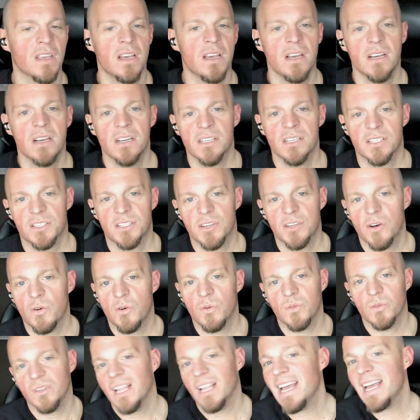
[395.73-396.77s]

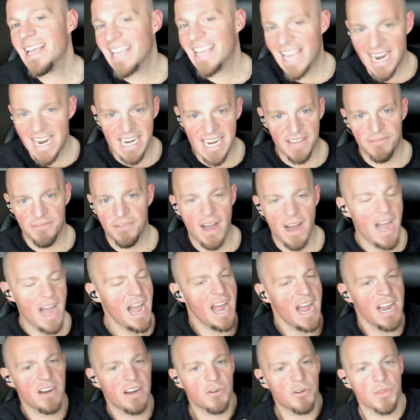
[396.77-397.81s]
So like
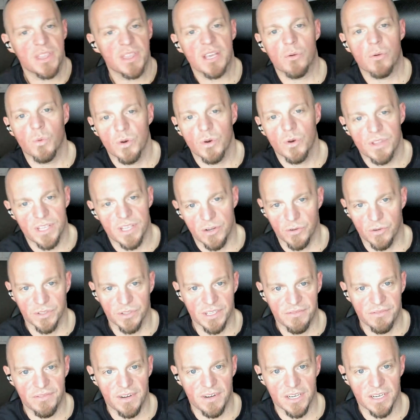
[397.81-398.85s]
I don't think we're the only
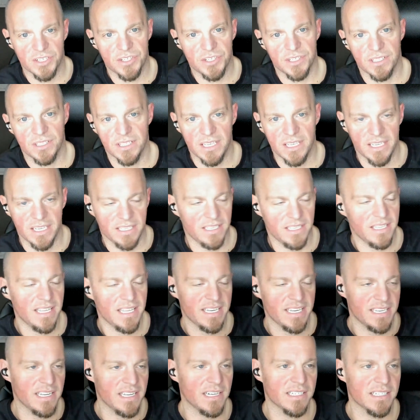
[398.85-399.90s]
function
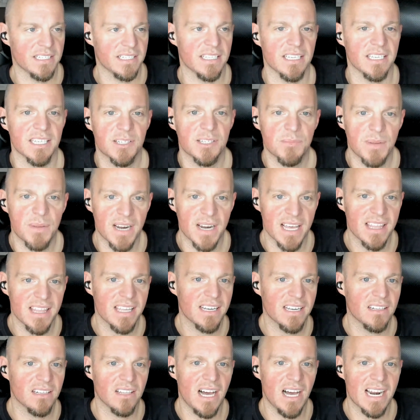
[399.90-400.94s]
that does this, but I think
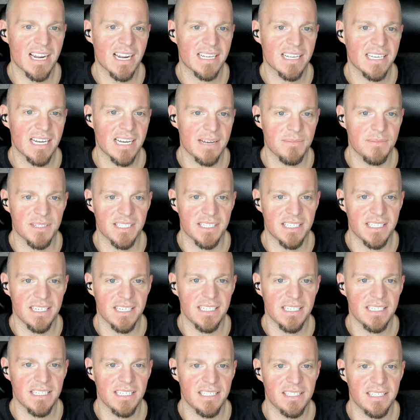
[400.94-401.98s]
a lot of times it's
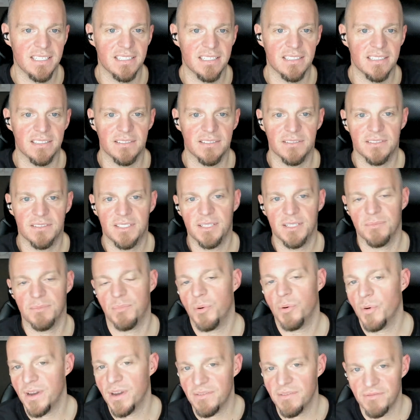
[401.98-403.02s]
easy to
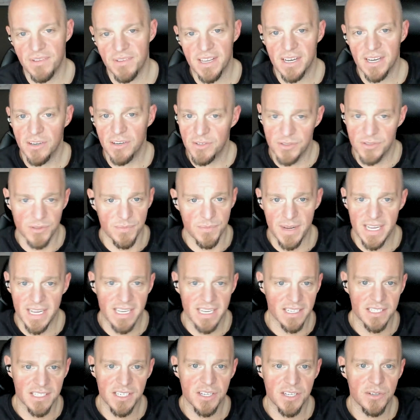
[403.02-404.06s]
point fingers or make
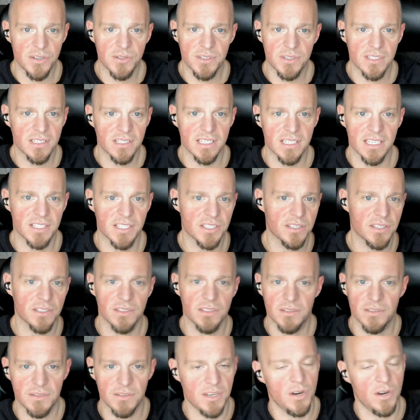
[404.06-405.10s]
excuses as
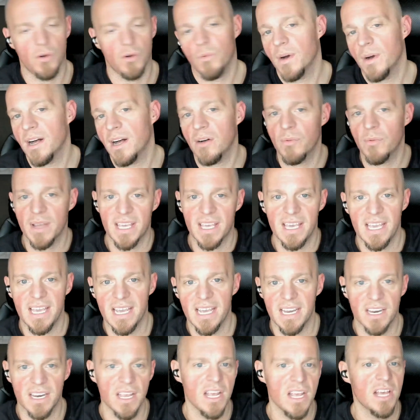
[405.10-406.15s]
to, well, we
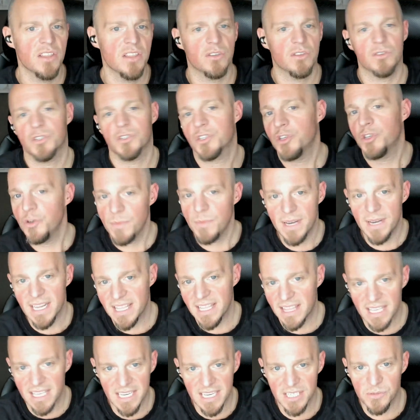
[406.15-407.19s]
can't, there's too many
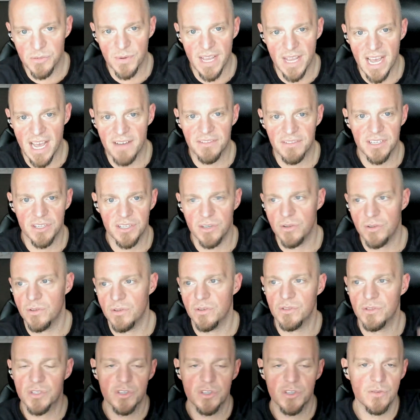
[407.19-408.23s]
things we have to do.
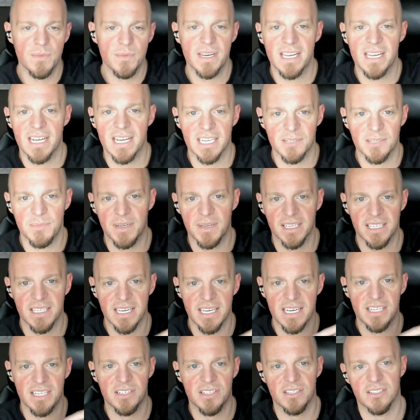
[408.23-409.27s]
There's too many
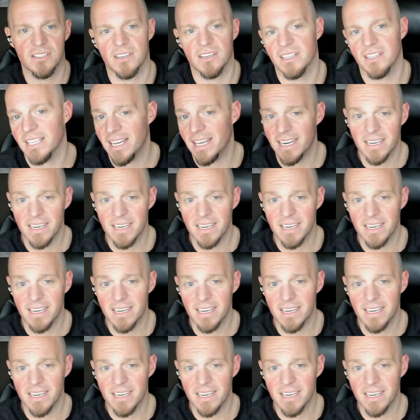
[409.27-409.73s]
expectations on that.